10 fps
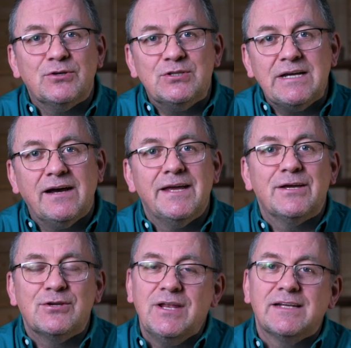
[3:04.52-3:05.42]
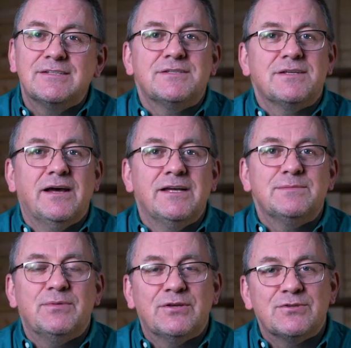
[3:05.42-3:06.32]
good diet, good
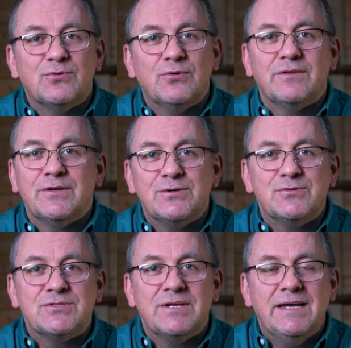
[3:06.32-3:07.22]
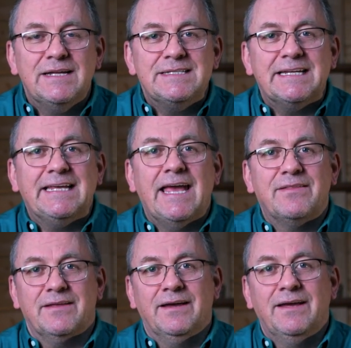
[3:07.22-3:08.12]
exercise, because all of those
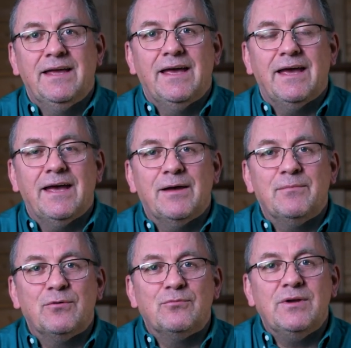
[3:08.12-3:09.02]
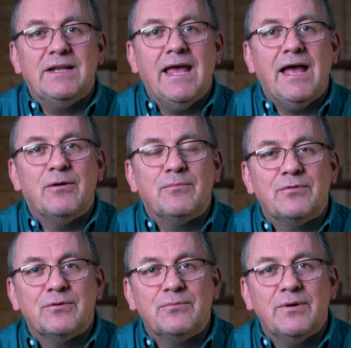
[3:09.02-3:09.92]
together really help
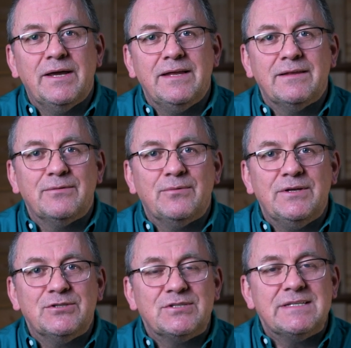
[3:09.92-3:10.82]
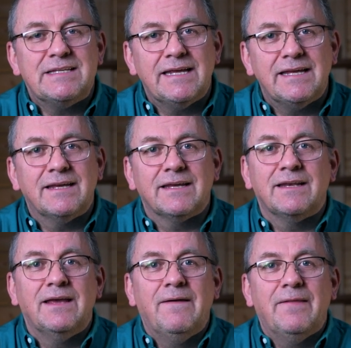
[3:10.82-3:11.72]
the way that we just think
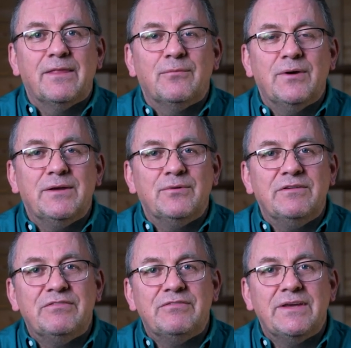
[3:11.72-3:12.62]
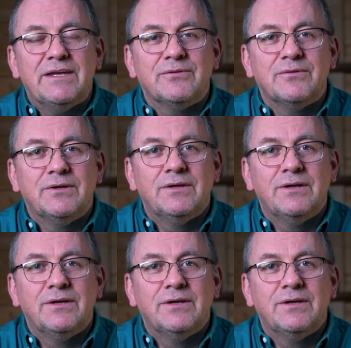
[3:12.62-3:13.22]
and the way we feel.